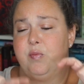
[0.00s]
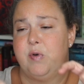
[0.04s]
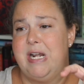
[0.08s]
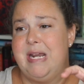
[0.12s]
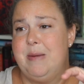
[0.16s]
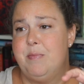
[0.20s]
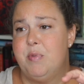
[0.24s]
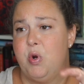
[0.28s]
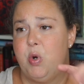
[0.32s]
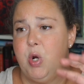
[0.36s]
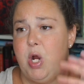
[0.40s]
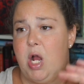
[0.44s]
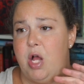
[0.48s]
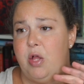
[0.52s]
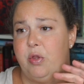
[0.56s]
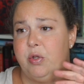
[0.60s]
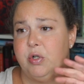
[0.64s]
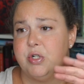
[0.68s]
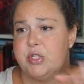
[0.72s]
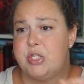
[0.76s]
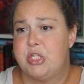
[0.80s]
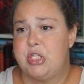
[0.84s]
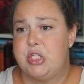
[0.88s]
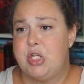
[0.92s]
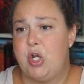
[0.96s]
rainbow
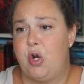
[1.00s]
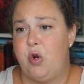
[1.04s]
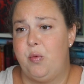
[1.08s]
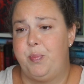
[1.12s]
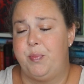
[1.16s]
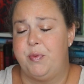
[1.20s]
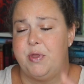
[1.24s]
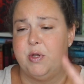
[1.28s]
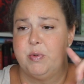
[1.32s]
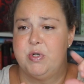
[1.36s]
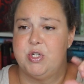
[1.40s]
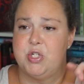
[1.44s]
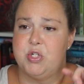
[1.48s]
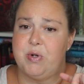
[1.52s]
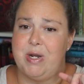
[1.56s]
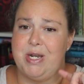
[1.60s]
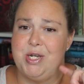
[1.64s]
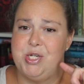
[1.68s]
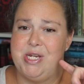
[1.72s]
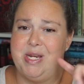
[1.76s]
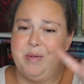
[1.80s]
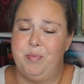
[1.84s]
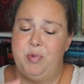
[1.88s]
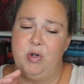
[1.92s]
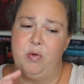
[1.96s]
colored soap. There was dry
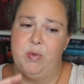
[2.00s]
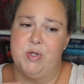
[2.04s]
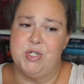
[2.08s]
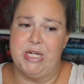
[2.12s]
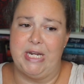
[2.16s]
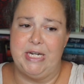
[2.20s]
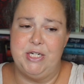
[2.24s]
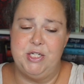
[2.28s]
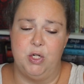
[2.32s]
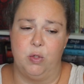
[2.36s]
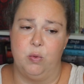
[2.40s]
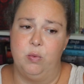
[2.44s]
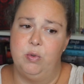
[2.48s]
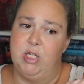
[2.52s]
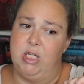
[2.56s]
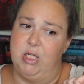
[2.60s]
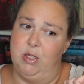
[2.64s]
shampoo, which I don't